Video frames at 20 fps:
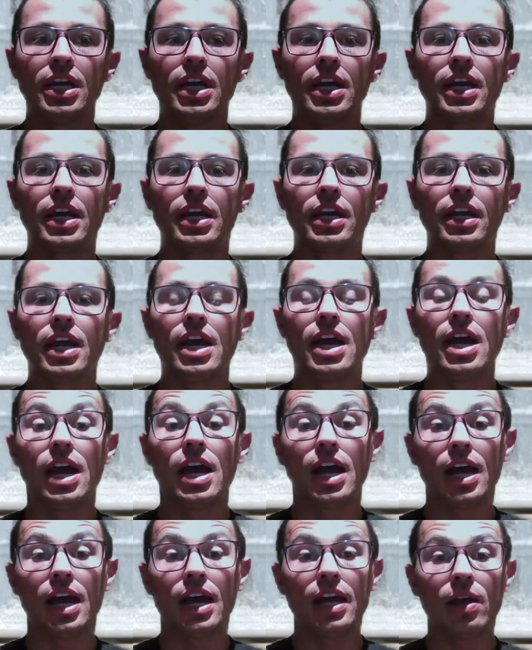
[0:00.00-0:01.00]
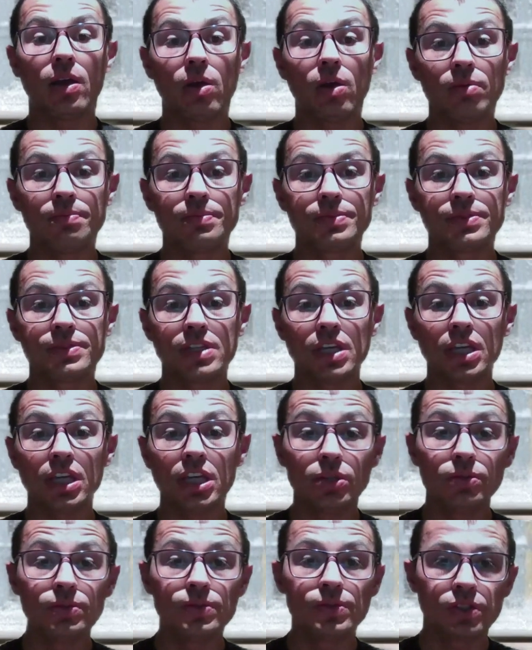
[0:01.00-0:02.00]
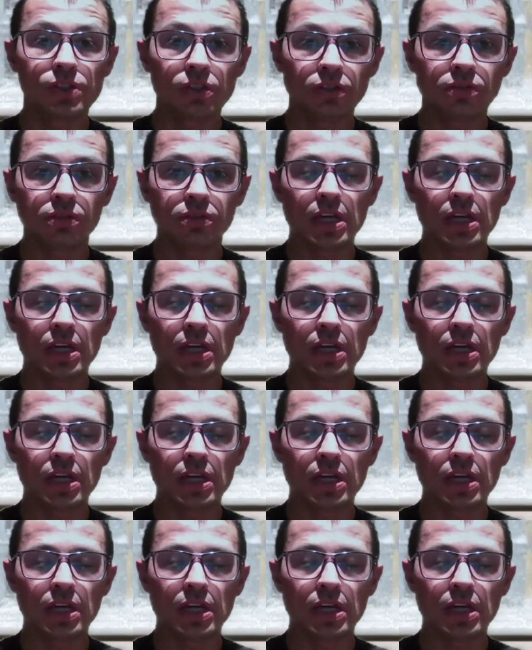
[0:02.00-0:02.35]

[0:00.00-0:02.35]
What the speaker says: And I hope see you soon